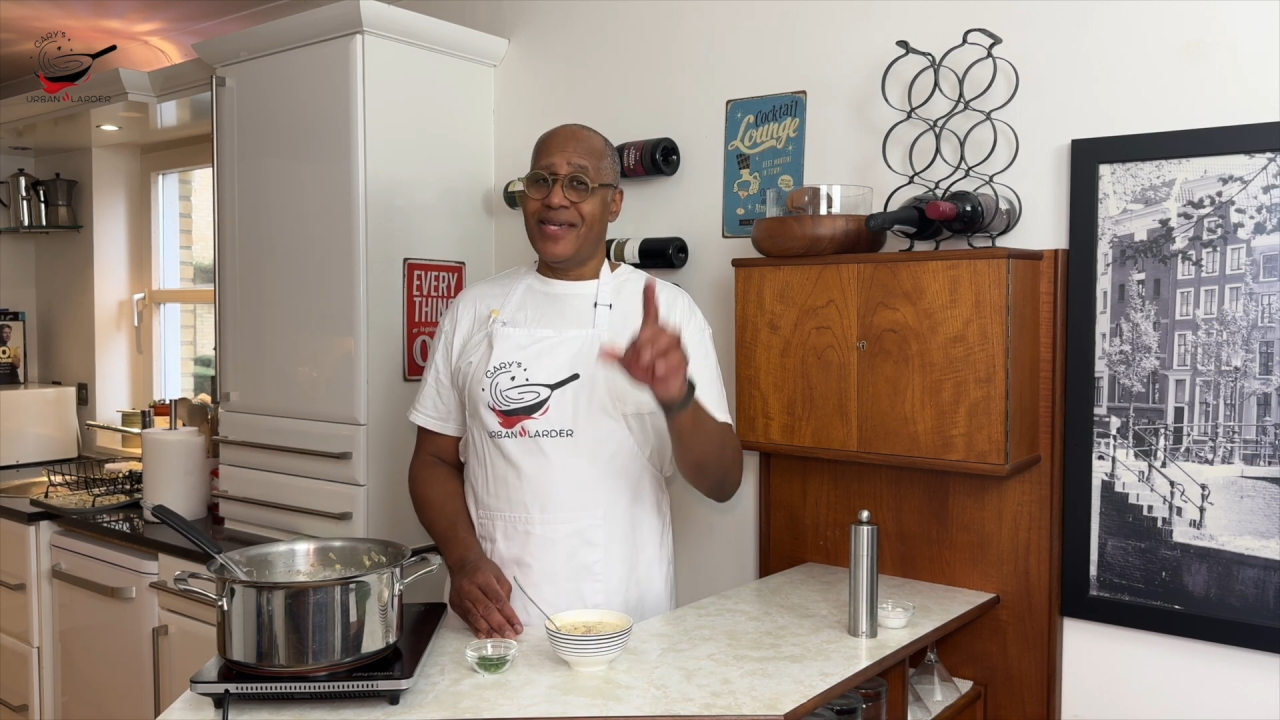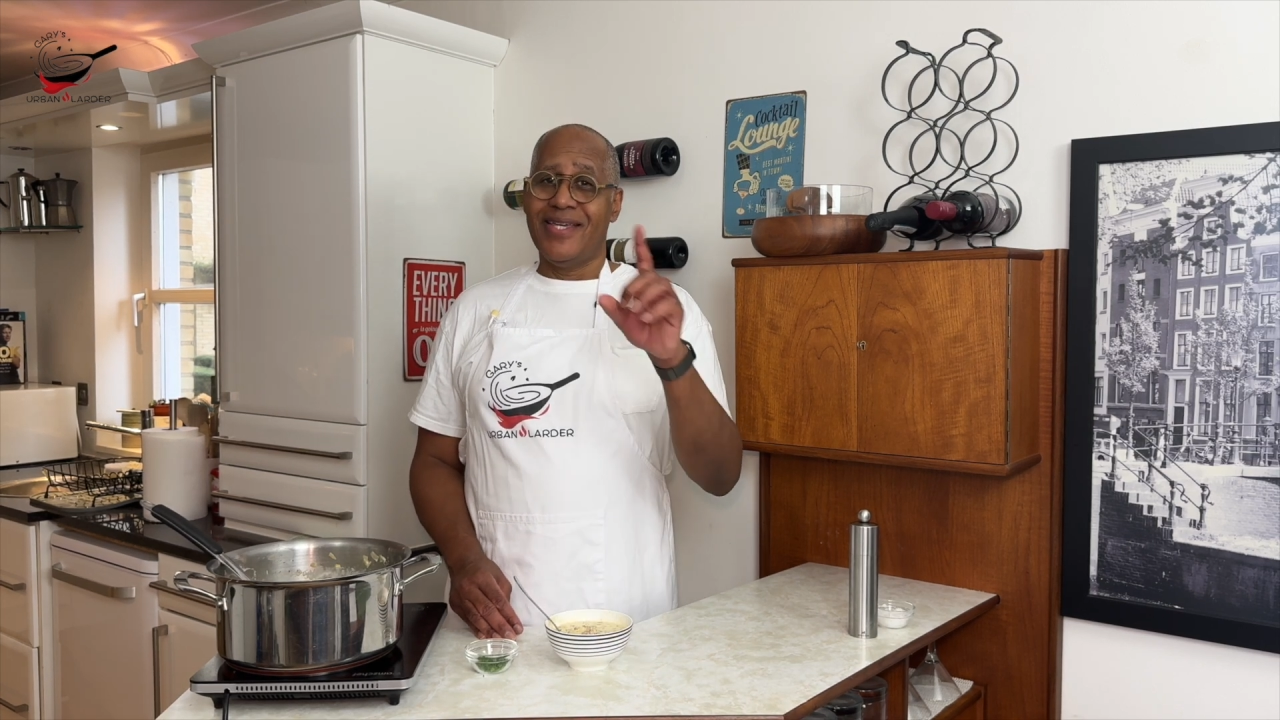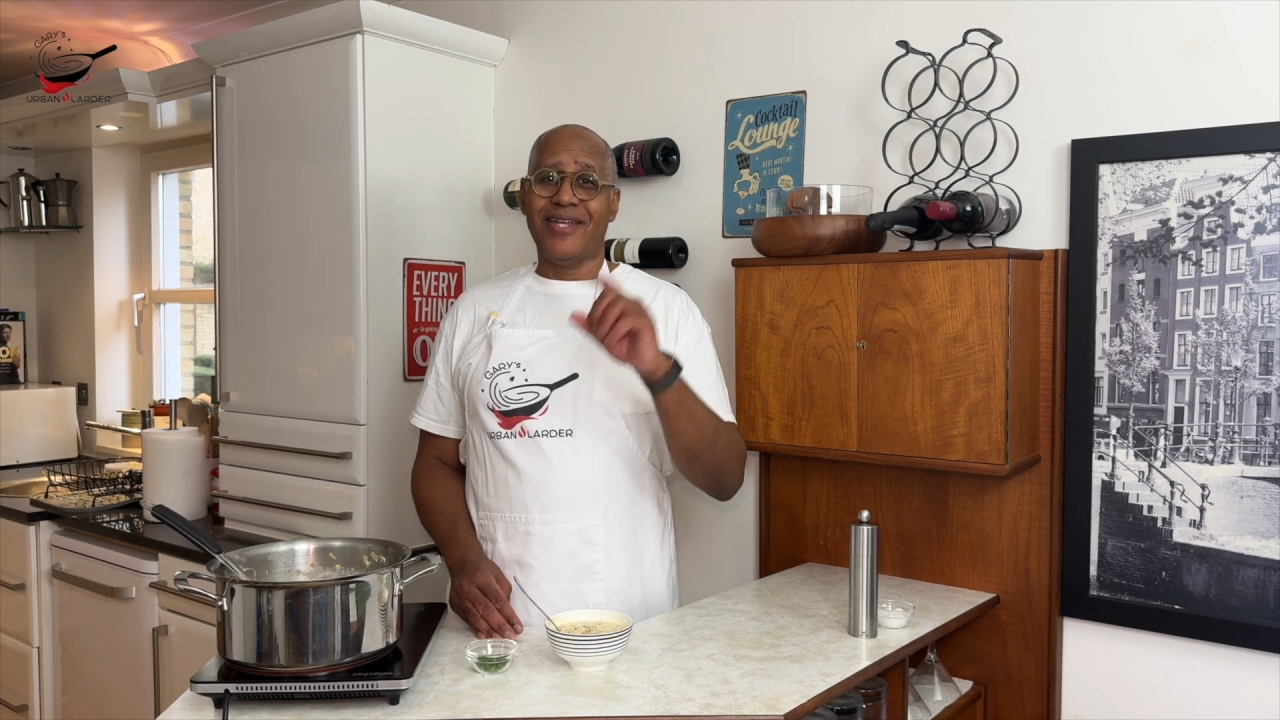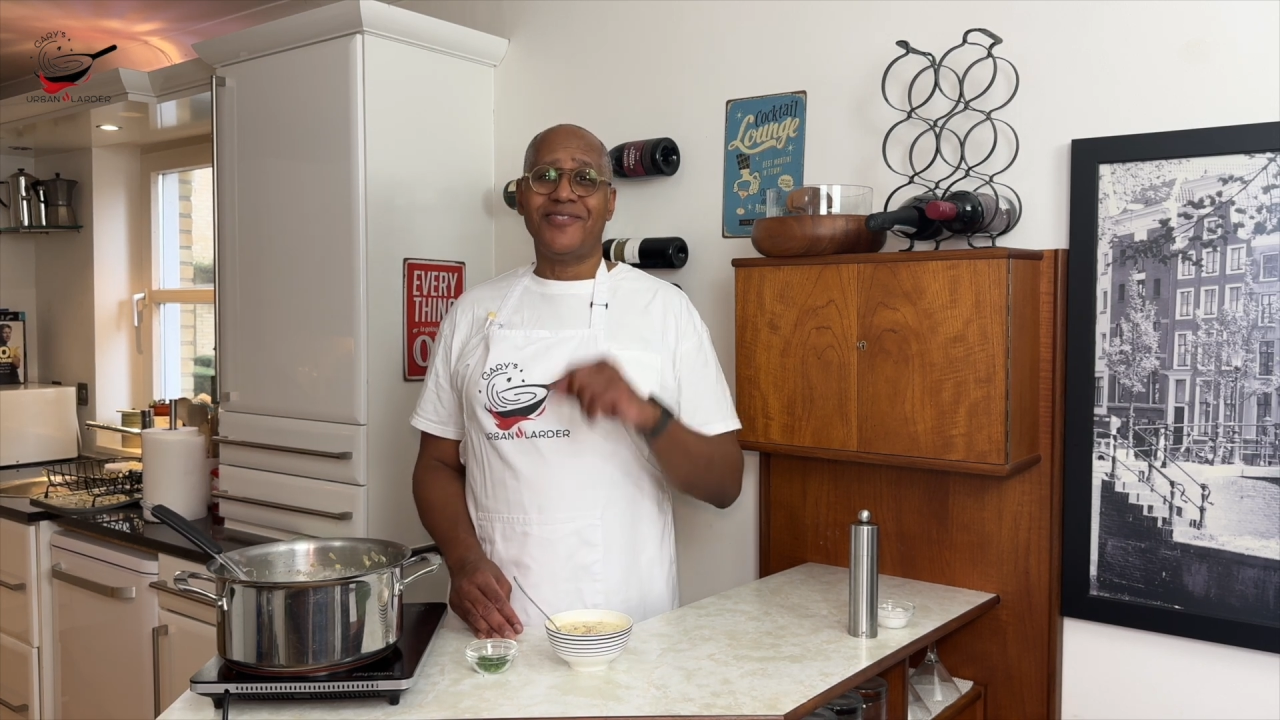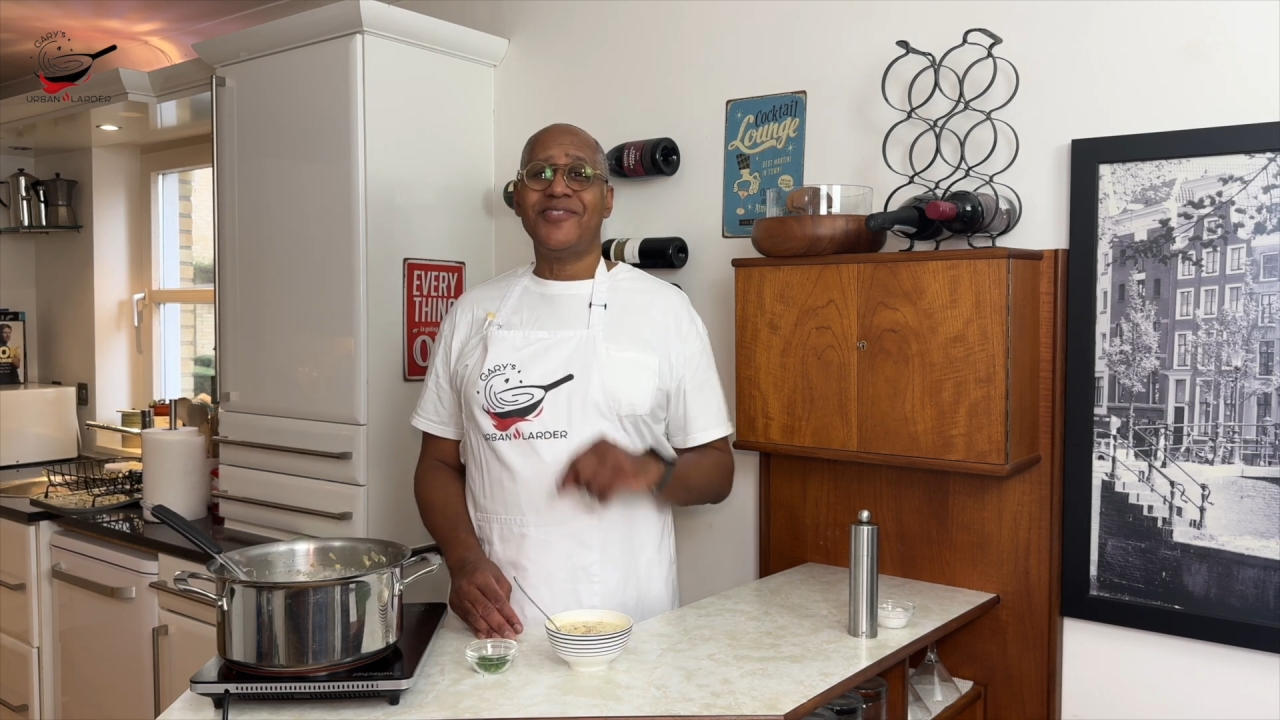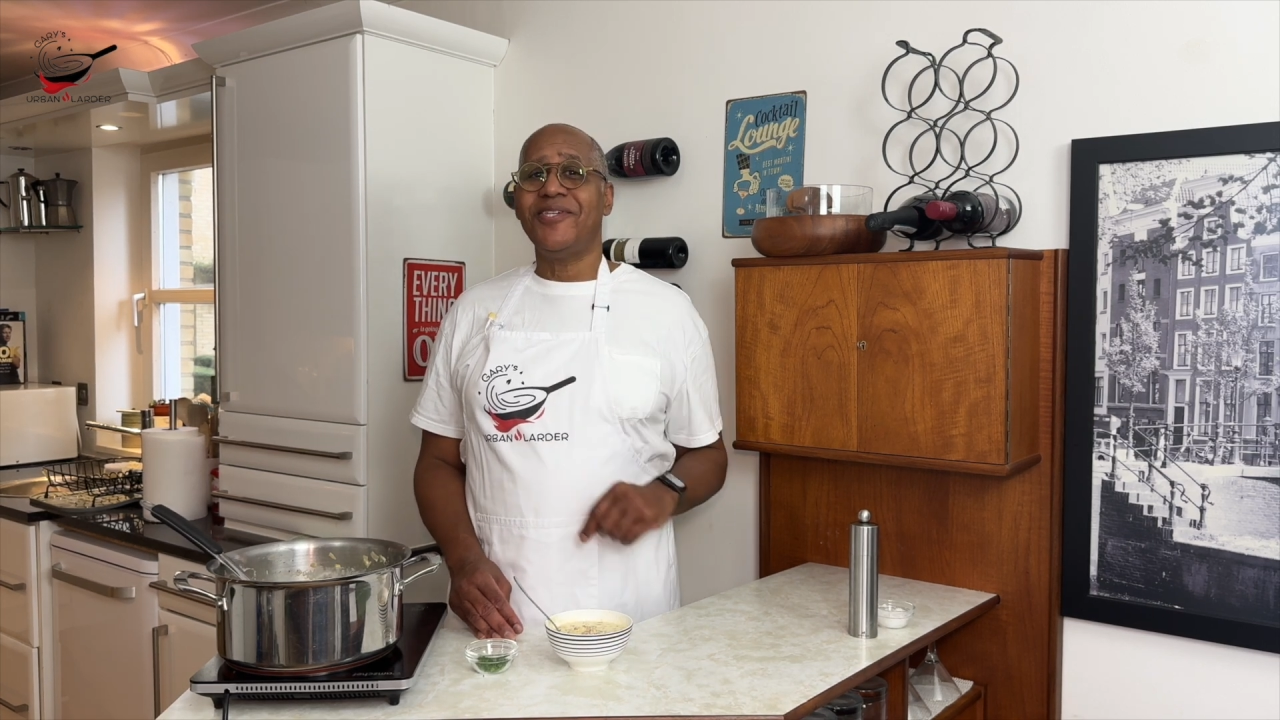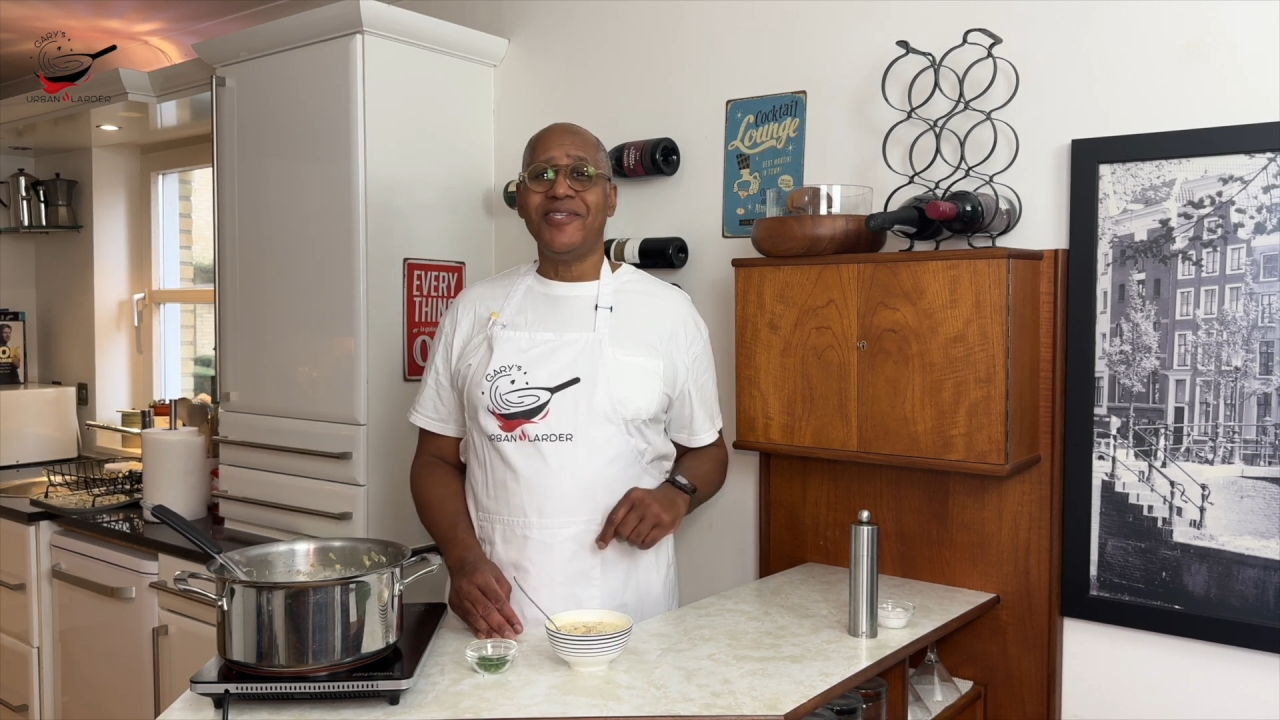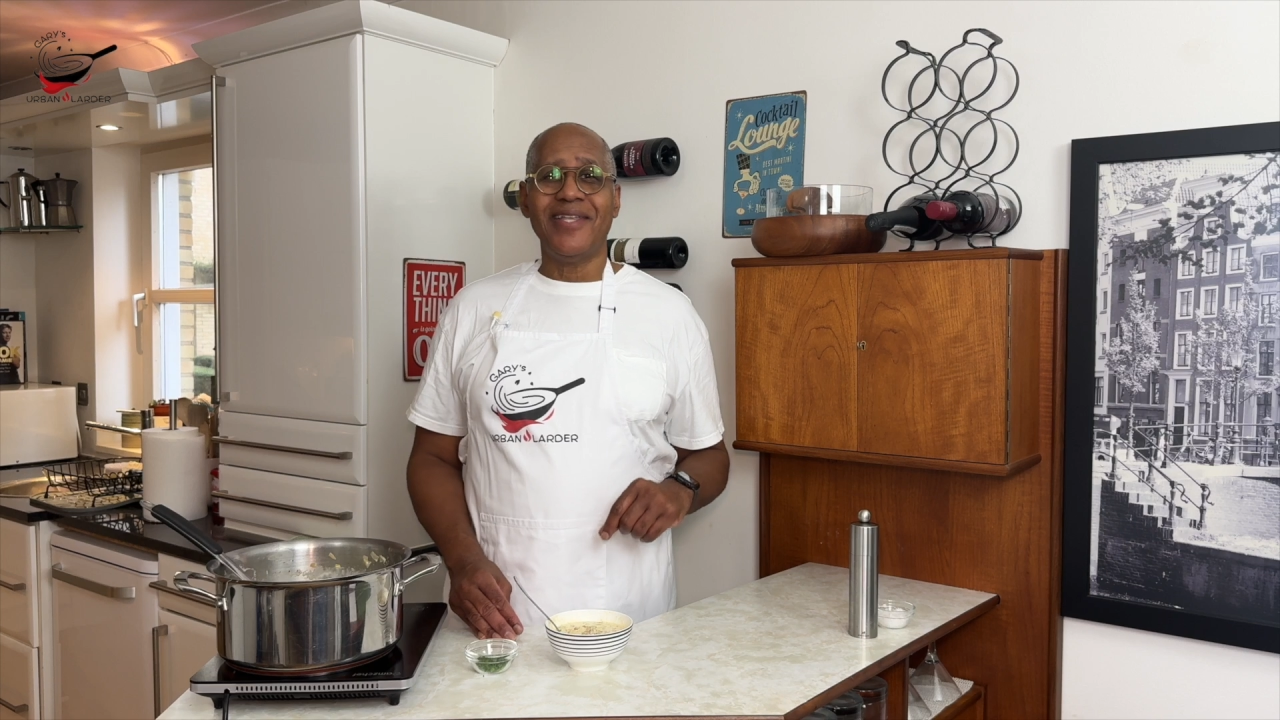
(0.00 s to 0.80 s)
and I'll see you